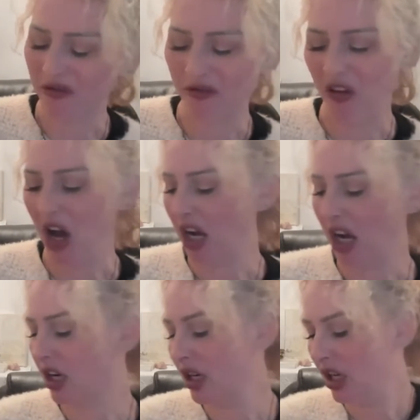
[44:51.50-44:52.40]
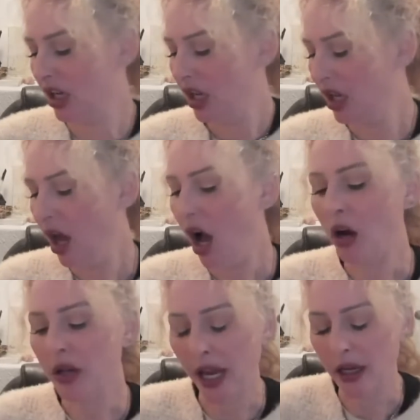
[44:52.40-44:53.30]
fuck.
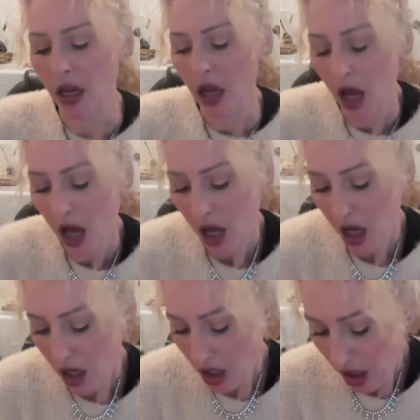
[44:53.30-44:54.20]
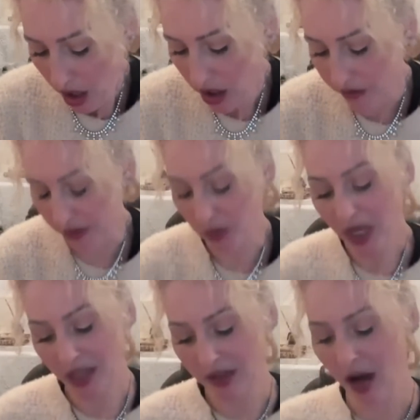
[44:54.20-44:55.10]
Okay. For a
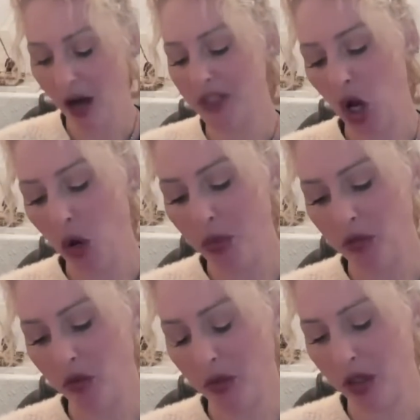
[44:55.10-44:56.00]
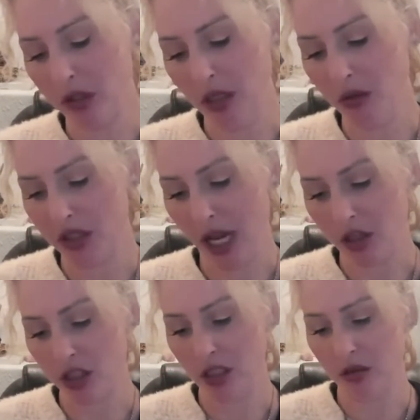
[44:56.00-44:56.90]
minute there, I was hoping he was
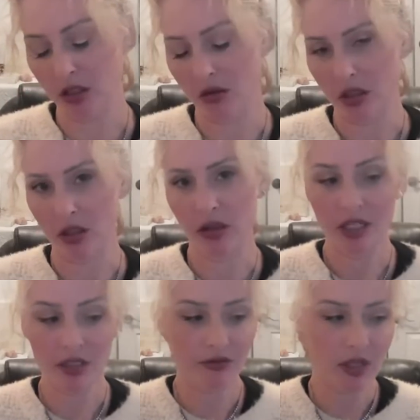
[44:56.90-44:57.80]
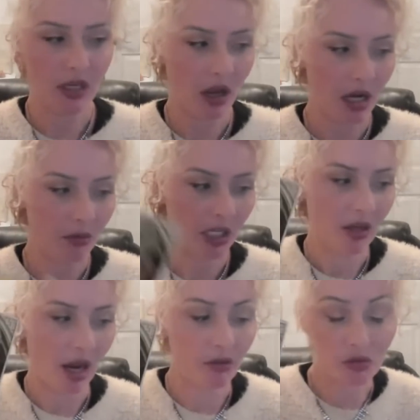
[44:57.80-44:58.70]
actually going to do good things for the economy.
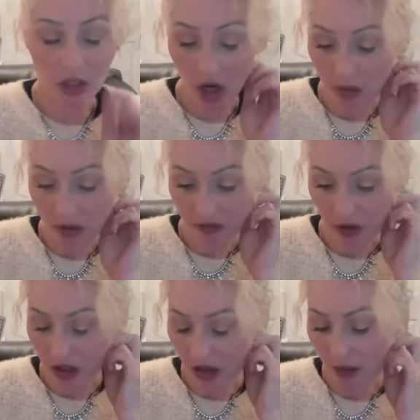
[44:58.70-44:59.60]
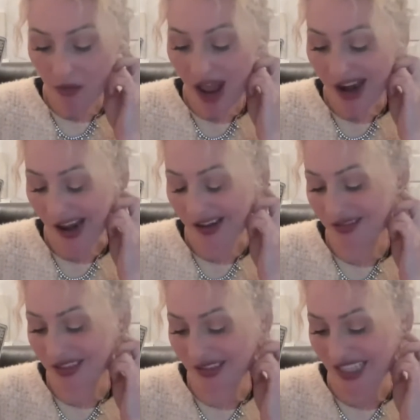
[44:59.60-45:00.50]
I was really hoping for it. I'm not
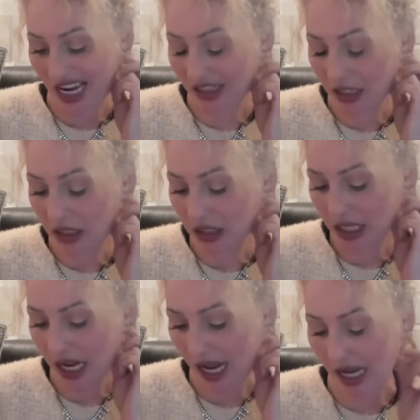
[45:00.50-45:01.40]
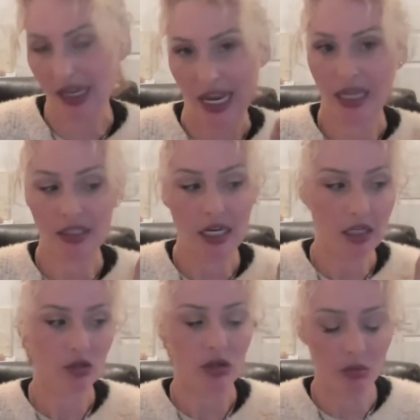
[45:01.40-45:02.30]
technically
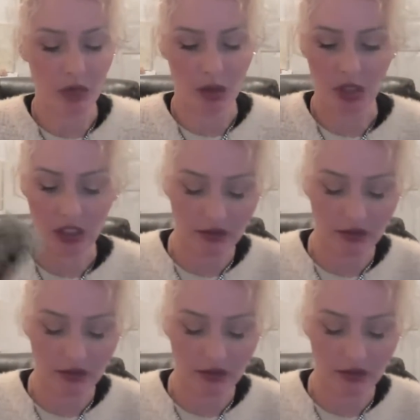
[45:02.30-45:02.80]
anti-Trump. I mean, he's a